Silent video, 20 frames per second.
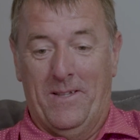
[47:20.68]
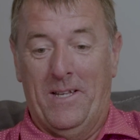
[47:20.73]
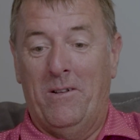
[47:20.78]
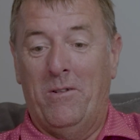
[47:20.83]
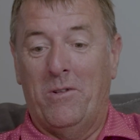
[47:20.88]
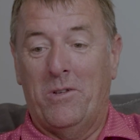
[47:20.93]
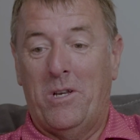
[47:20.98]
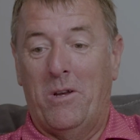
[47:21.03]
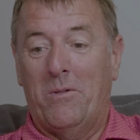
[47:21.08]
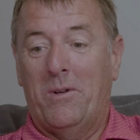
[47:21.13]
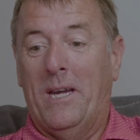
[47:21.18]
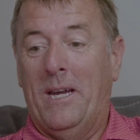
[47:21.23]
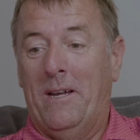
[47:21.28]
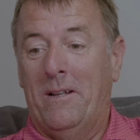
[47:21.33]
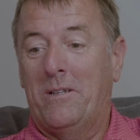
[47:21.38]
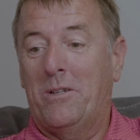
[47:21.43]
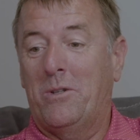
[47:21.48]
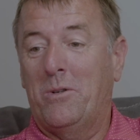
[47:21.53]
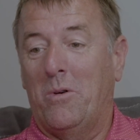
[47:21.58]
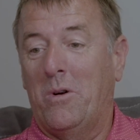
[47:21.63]
They're not so
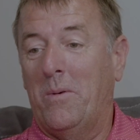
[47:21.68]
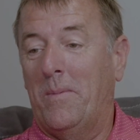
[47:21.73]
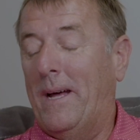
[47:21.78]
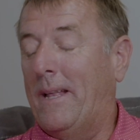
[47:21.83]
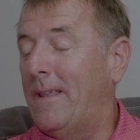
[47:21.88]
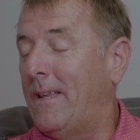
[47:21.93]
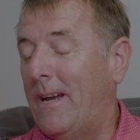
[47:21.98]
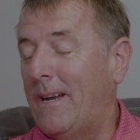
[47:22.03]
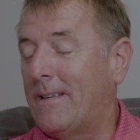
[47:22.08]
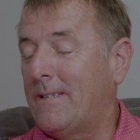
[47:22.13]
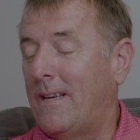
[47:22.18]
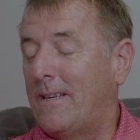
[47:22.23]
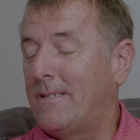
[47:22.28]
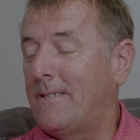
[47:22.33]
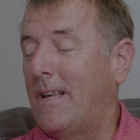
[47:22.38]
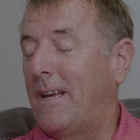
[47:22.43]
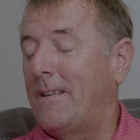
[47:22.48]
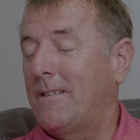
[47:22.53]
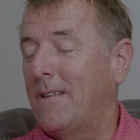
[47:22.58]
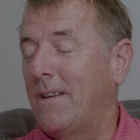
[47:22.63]
keen to talk about the
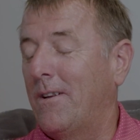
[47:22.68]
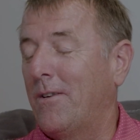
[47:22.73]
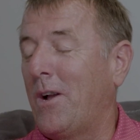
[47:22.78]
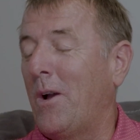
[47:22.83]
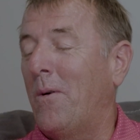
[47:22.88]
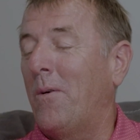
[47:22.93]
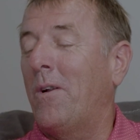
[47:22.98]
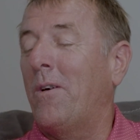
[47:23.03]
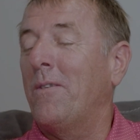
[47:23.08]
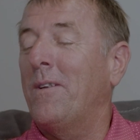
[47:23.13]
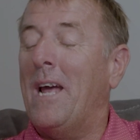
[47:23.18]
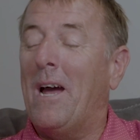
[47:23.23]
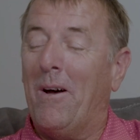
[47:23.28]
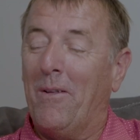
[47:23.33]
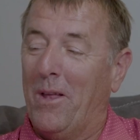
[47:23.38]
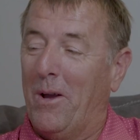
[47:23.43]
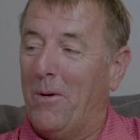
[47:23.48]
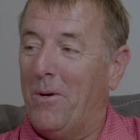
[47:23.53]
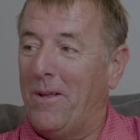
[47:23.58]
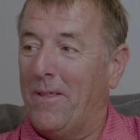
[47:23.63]
excess deaths that are going on
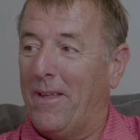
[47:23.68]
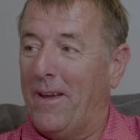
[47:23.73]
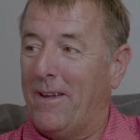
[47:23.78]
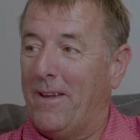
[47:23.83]
now, though,